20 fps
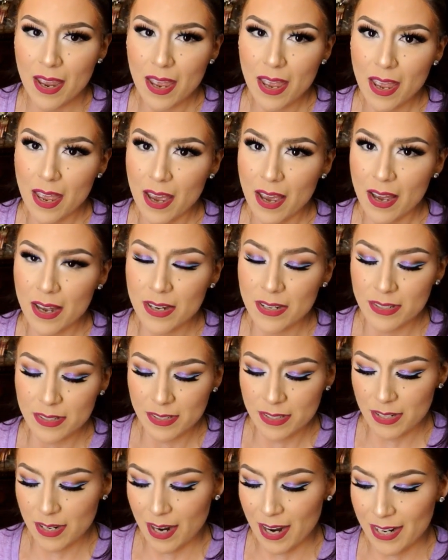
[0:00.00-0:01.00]

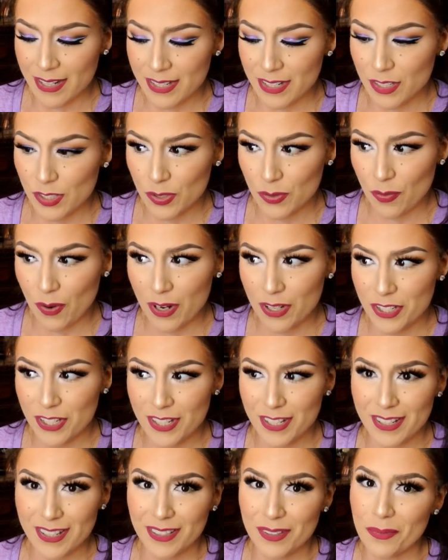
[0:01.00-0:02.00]
and I did swatch
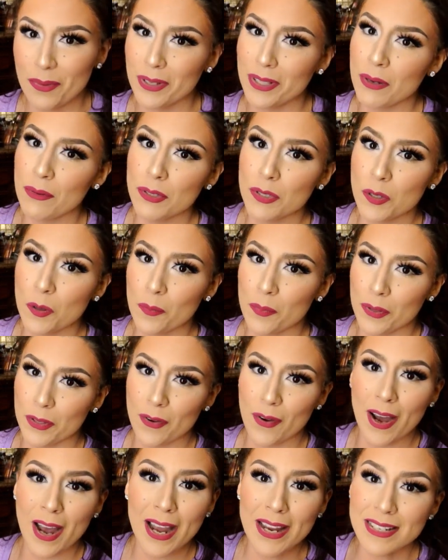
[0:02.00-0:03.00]
it. The one that was open
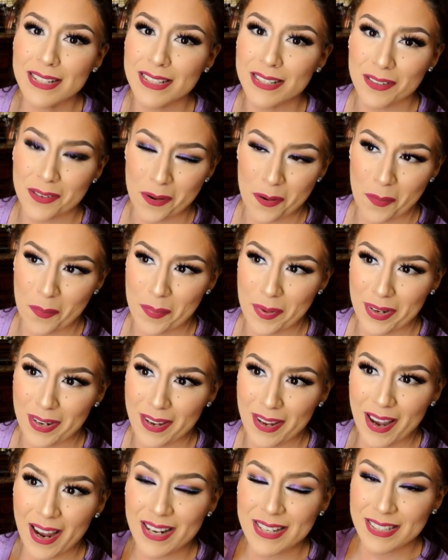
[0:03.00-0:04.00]
though, I didn't open
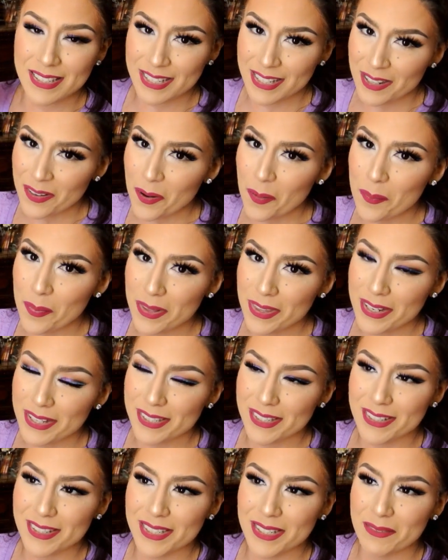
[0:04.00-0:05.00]
it. I did open
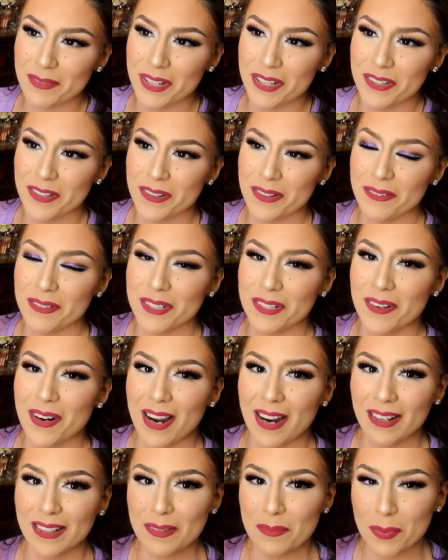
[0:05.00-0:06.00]
this just to make sure it was
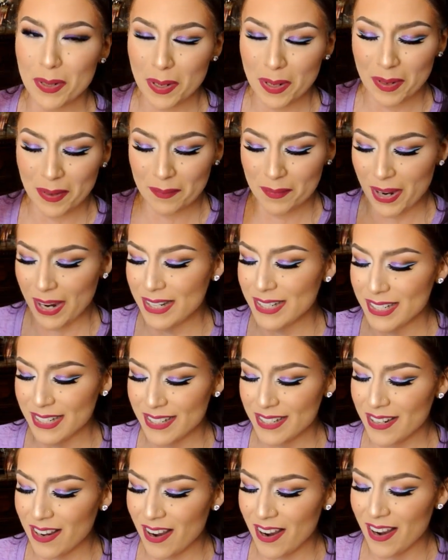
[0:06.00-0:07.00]
cracked, but I did
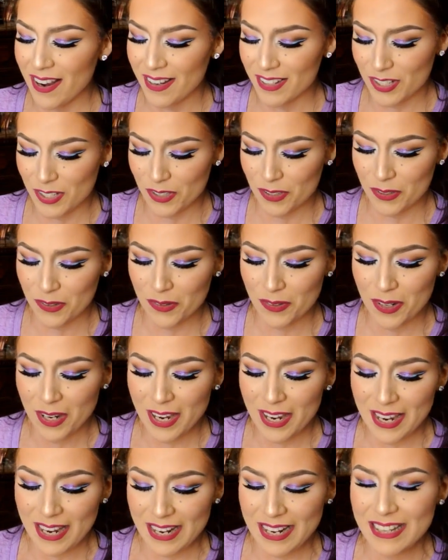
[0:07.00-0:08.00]
not do
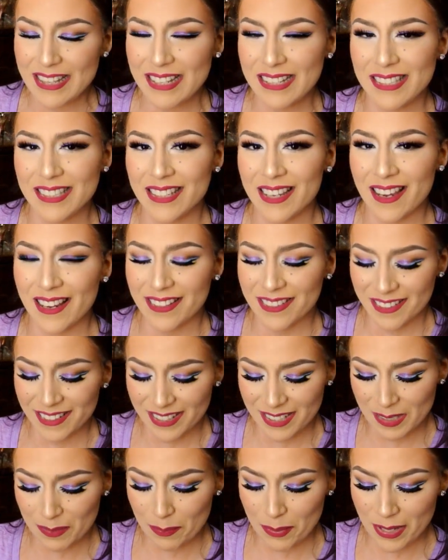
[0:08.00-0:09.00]
anything
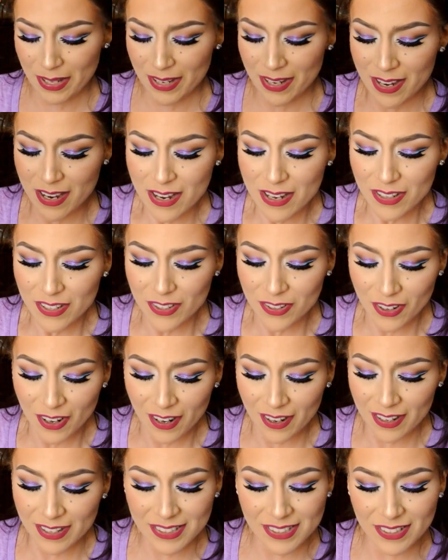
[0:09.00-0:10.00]
scandalous. But you
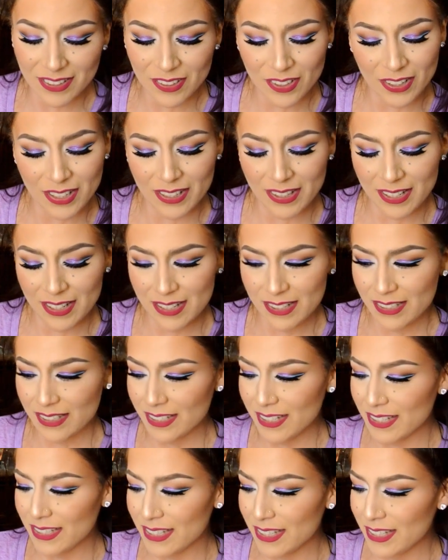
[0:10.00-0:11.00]
guys, look at this.
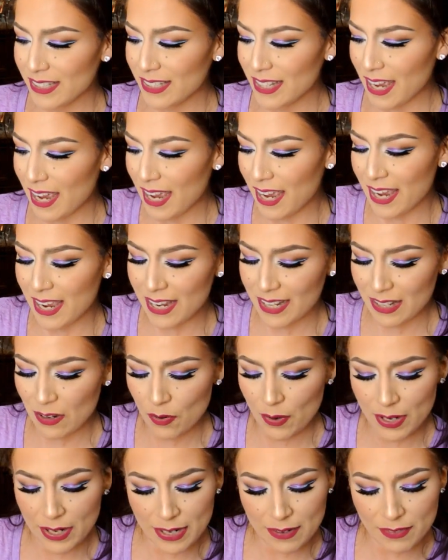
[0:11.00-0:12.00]
This is a, oh,
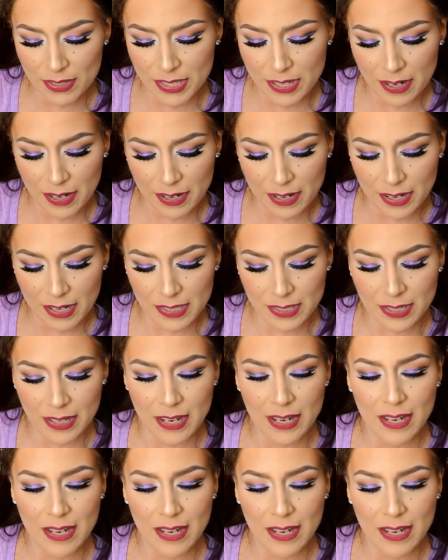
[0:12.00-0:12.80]
I didn't even tell you guys,